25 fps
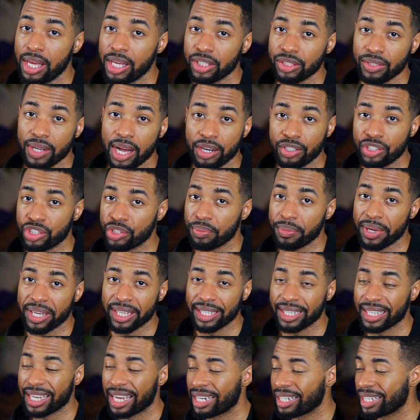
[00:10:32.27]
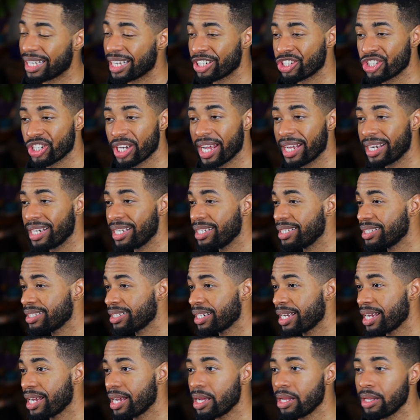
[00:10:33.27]
So I'll just make it kind of like Chinese
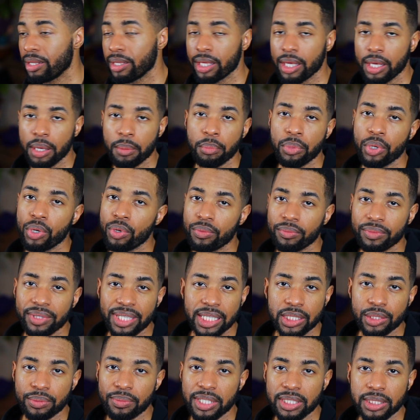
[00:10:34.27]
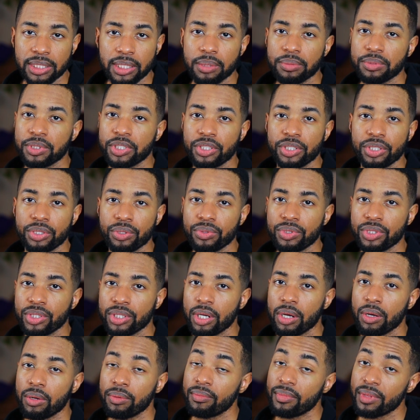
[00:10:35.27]
style, and boom, that's my substitute.
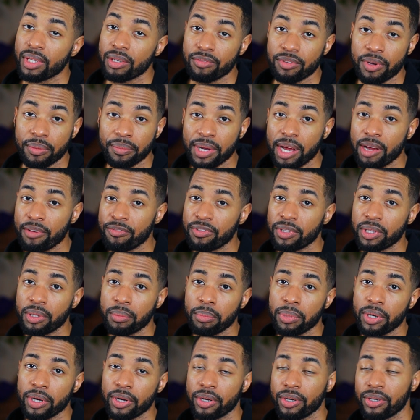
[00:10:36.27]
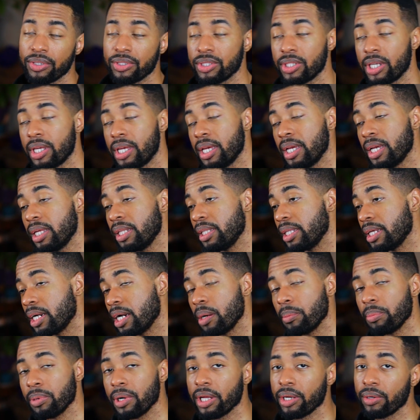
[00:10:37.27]
So if I'm not feeling burgers, then
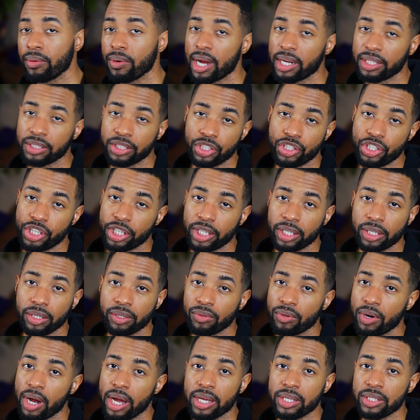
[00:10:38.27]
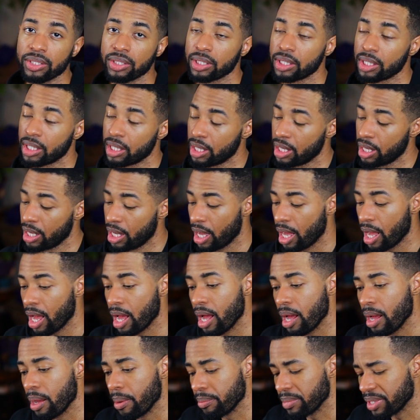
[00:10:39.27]
I'll probably rock the chicken and rice
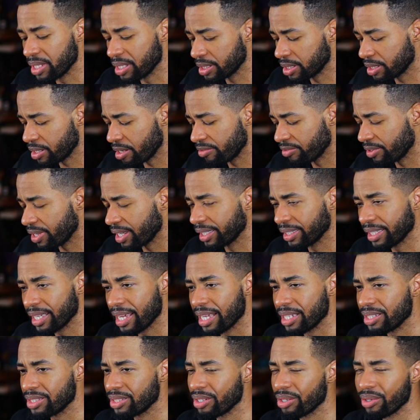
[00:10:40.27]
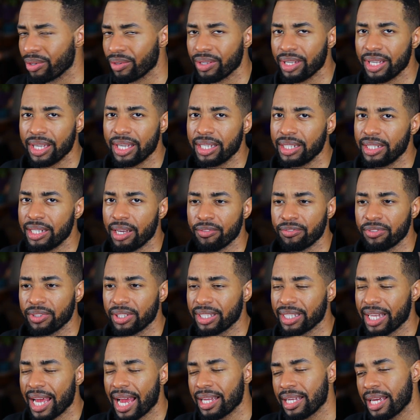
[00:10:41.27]
and stuff like that. So
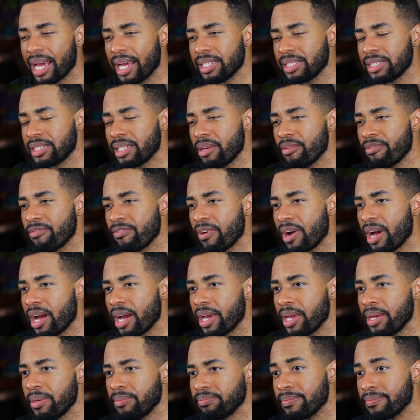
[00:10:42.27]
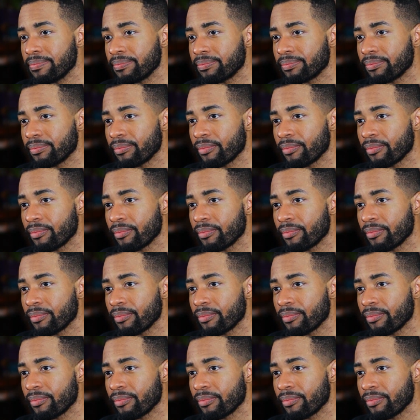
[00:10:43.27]
definitely, I'd say find